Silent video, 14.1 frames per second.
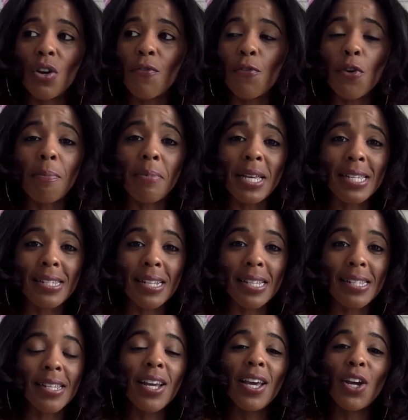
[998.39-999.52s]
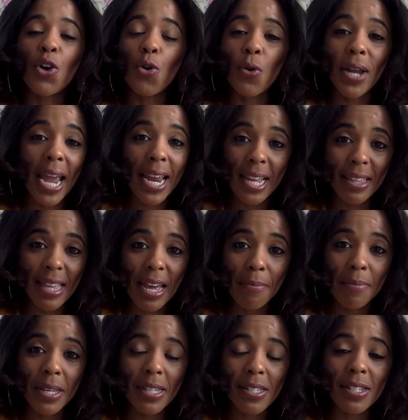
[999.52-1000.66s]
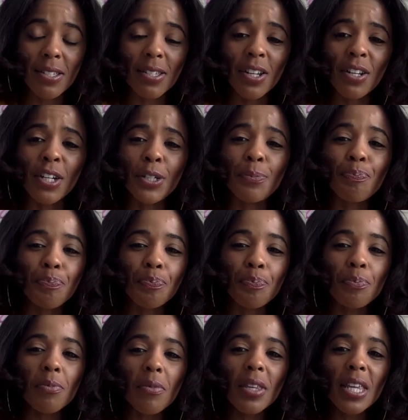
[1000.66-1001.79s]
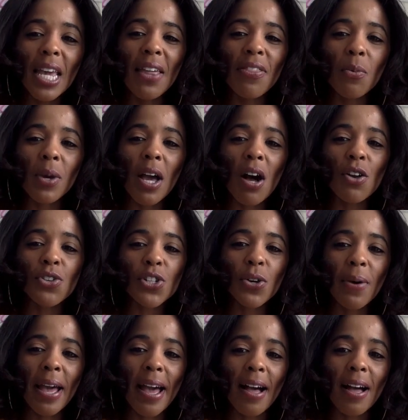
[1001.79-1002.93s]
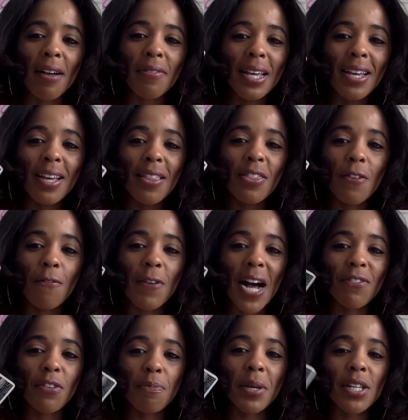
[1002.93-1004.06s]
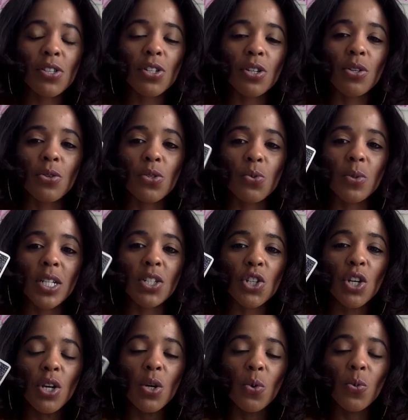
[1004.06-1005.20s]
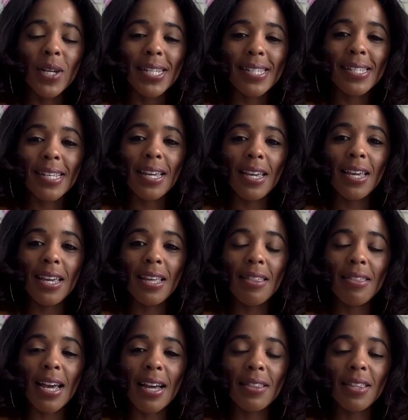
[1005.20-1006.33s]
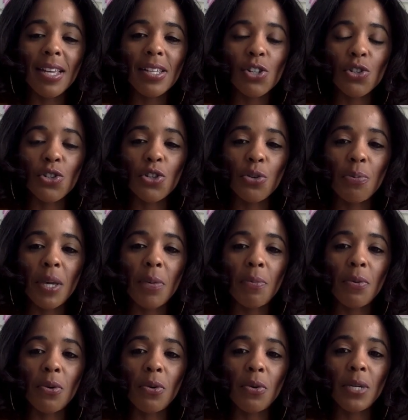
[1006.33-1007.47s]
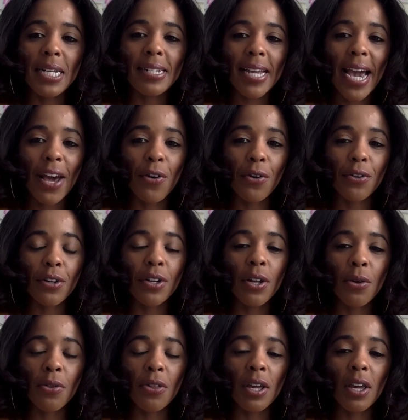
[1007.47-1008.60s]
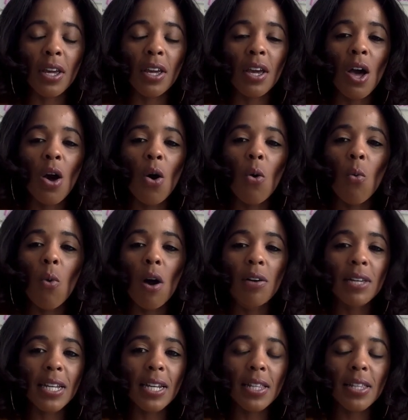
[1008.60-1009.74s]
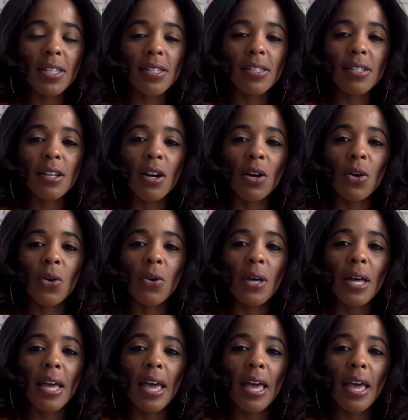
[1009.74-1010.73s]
for a business, creating that business, you know. And then we also have the Five of Pentacles, which we see that these are two people in tattered clothing walking in the snow,